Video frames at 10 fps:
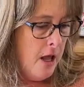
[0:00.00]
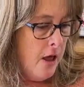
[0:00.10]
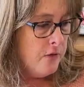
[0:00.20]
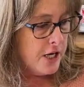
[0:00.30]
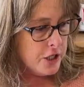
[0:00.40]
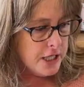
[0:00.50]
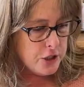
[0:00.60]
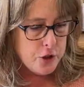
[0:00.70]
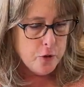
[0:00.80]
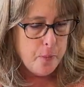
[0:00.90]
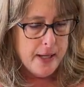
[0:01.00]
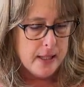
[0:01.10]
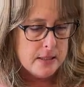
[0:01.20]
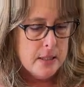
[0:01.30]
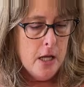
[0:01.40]
Then you need
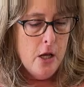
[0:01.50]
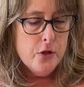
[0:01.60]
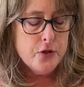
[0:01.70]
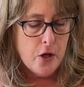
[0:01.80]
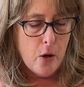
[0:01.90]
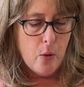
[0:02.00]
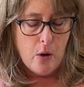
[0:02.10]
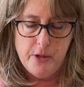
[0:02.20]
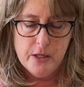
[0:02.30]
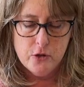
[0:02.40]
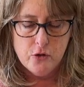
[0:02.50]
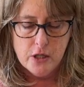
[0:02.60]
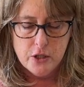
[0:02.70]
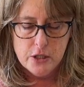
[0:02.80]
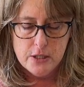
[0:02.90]
toothpicks. So the
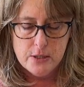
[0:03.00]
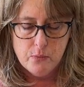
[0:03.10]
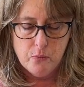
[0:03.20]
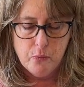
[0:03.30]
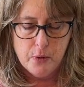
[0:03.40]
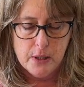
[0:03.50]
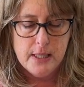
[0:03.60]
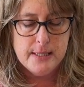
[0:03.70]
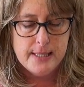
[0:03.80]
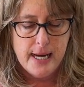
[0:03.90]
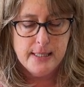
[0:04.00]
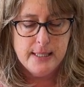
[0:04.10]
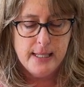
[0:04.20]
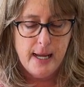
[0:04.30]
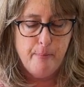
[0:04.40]
instructions really say
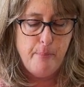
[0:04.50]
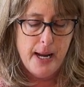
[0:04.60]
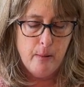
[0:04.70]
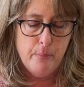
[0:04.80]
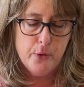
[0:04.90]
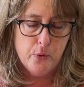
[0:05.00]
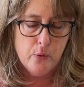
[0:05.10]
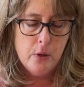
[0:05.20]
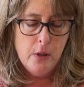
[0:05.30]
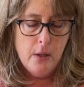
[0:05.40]
to get bamboo,